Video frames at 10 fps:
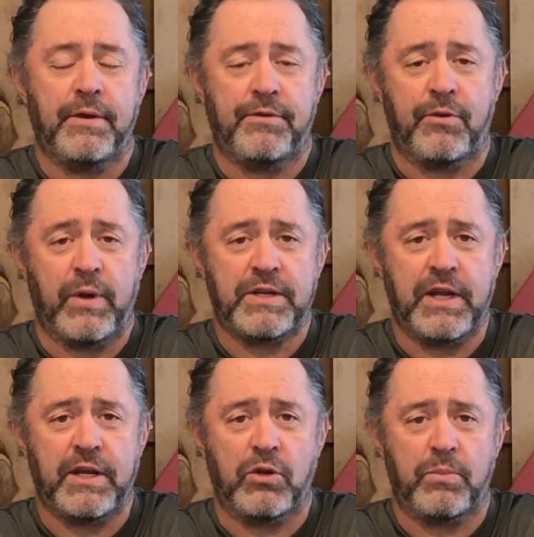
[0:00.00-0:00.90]
It's the
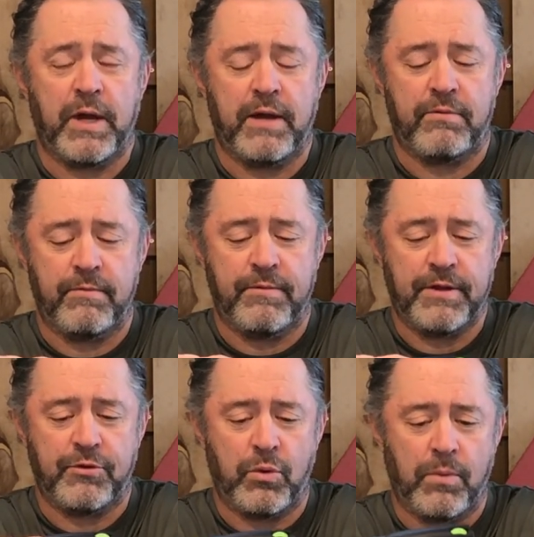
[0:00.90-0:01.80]
rectangular pad from
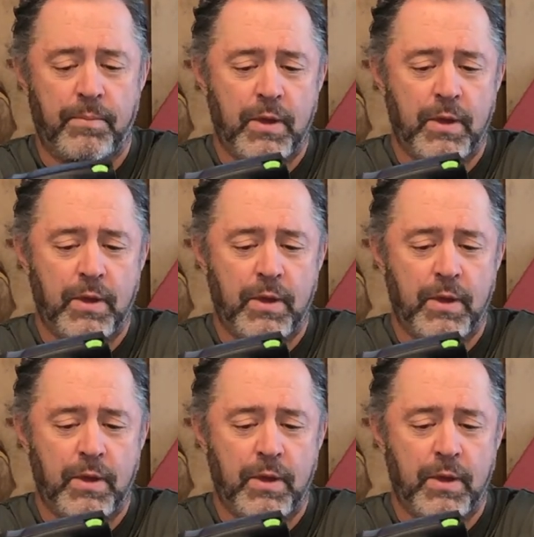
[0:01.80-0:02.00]
Festool.